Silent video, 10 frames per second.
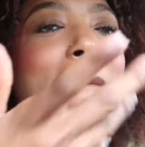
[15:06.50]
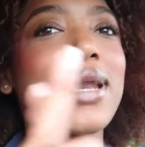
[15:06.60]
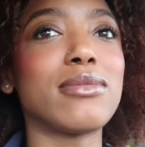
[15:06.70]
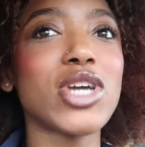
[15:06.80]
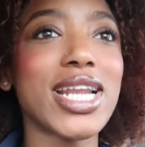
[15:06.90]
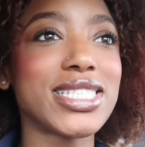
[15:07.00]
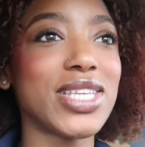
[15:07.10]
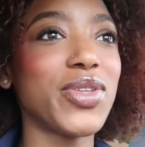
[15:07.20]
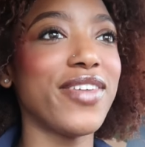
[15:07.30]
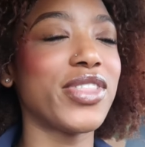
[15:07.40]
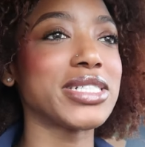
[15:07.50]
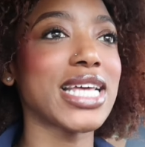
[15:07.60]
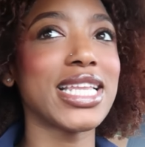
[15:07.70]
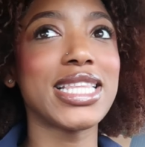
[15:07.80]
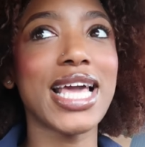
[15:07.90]
But I'm trying to see if there's
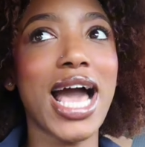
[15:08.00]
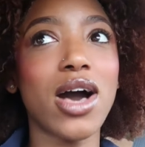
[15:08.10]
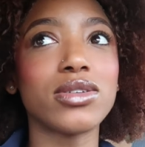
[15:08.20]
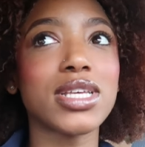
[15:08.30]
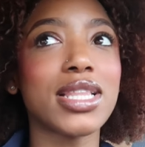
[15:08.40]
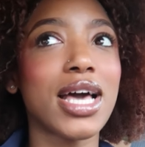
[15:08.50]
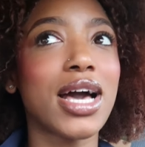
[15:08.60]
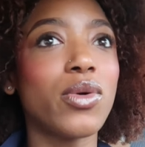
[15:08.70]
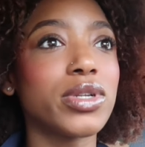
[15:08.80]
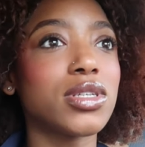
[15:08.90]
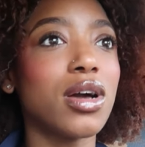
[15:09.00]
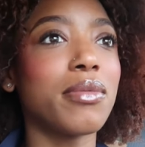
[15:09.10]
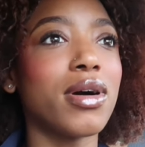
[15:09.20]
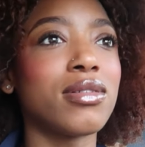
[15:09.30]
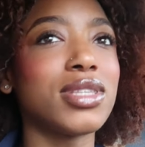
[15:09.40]
anything else that I want to talk
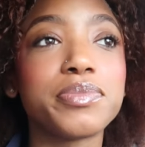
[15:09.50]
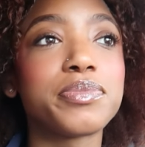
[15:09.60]
about.